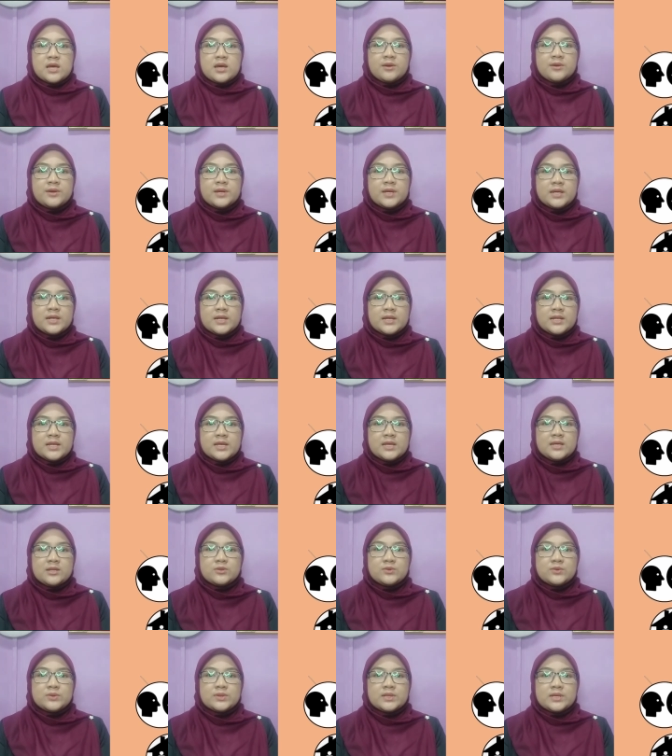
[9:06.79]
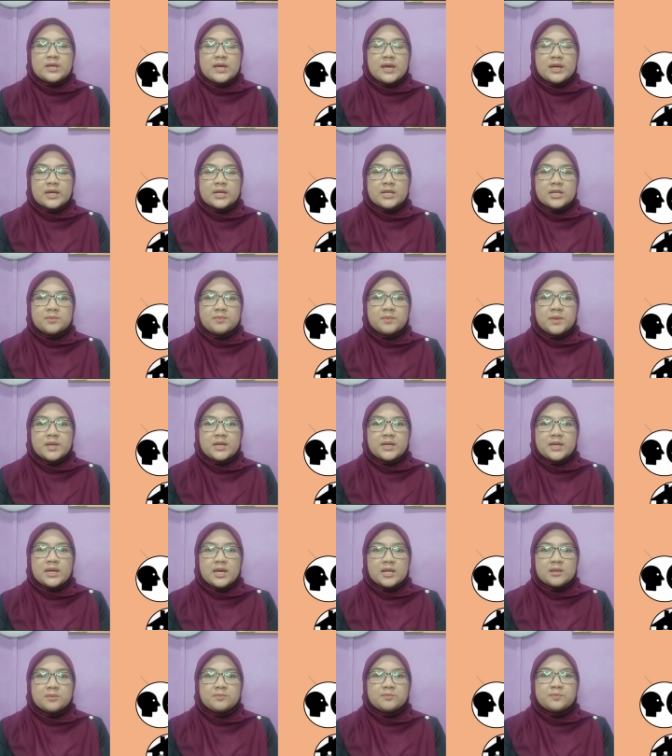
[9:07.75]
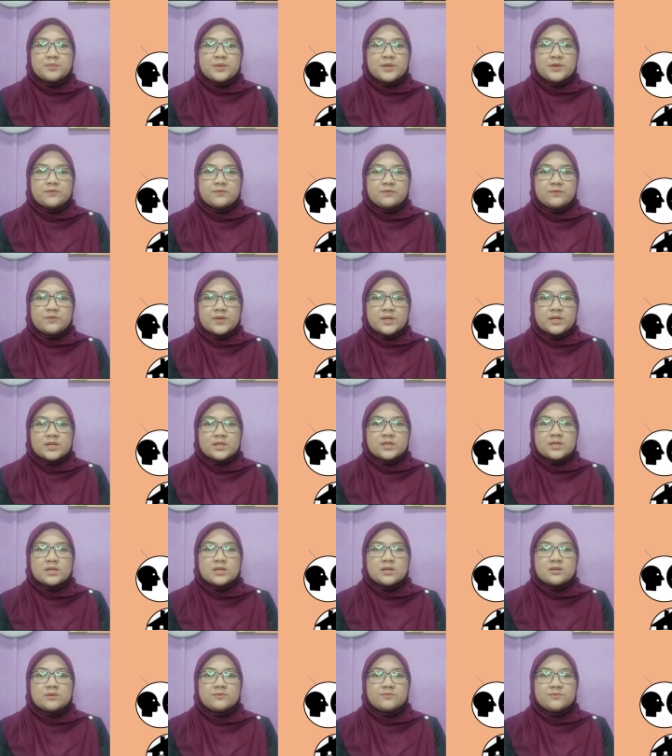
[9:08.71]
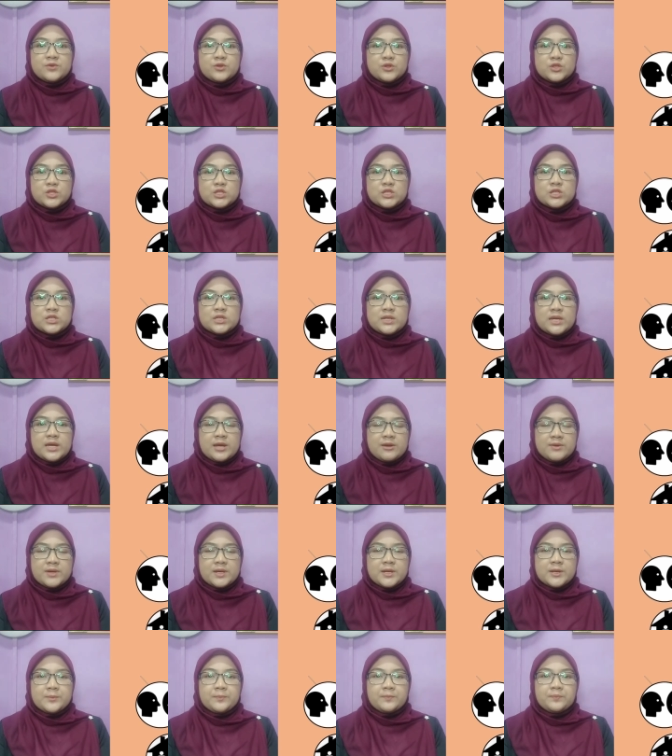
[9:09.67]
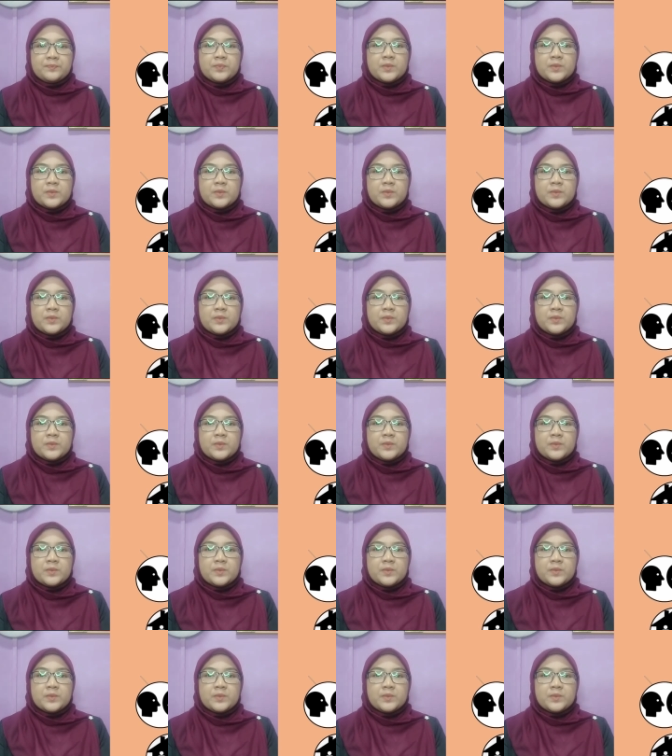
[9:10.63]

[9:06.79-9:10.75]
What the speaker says: regarding to the academic and preferred future career.